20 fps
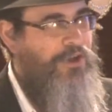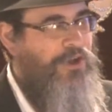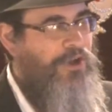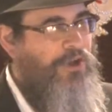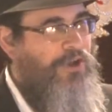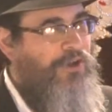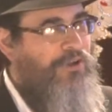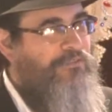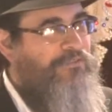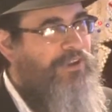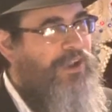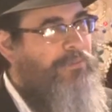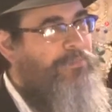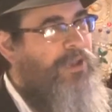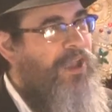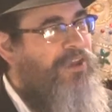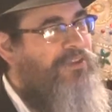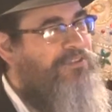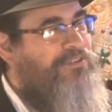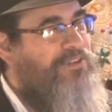of Rabbi
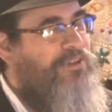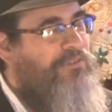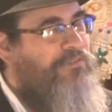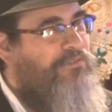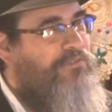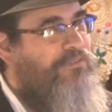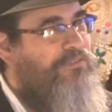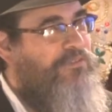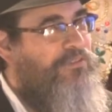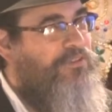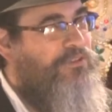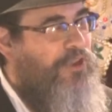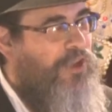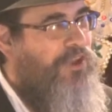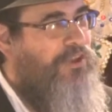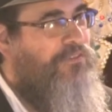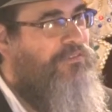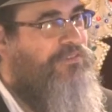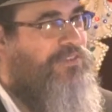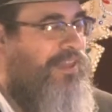Yosef
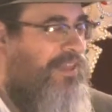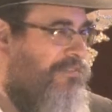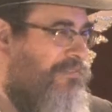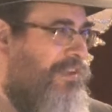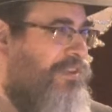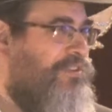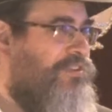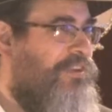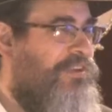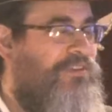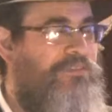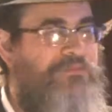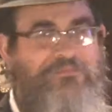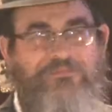Dave Soloveitchik.